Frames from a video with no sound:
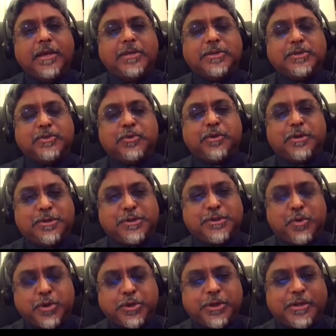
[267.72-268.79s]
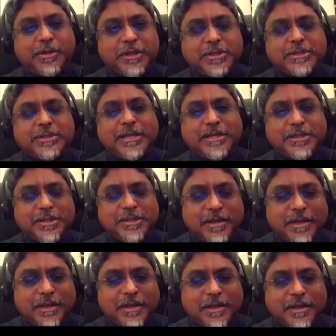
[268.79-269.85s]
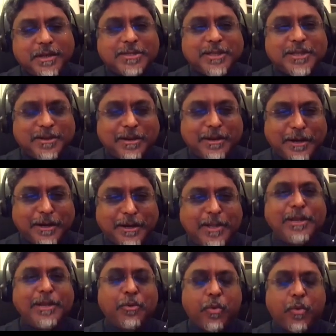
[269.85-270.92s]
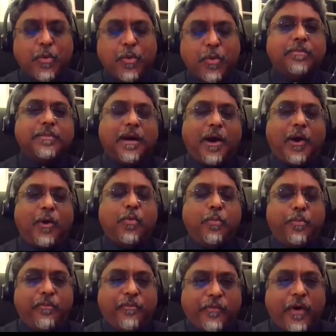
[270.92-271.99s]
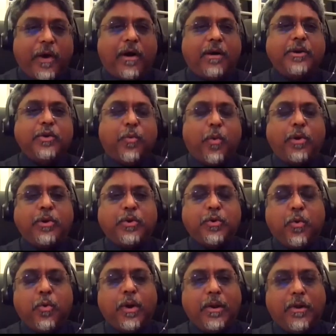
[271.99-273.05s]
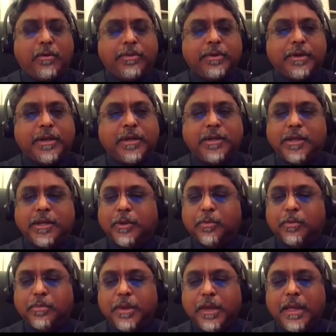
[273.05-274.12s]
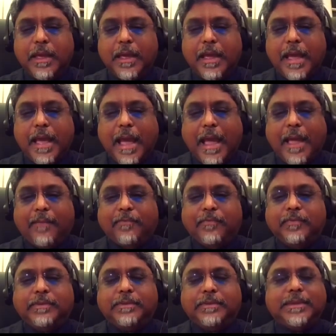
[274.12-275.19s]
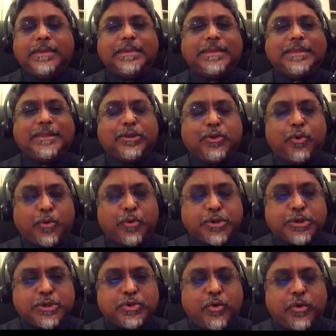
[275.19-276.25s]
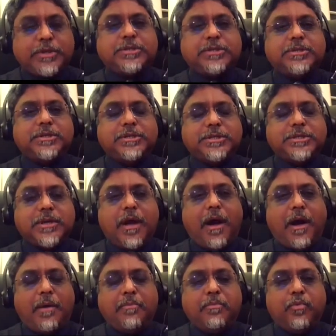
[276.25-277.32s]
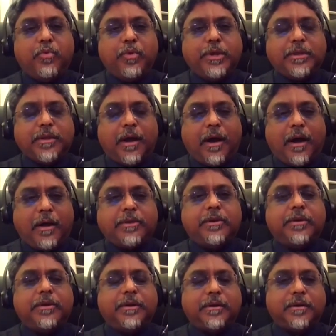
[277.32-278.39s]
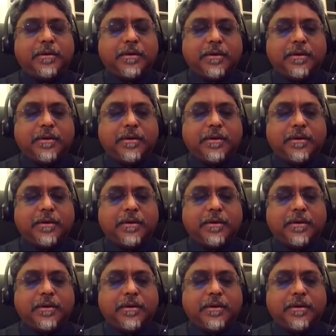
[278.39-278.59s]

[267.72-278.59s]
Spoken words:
So the social distancing is a continuum, how far you want to go along the continuum. And those choices come with other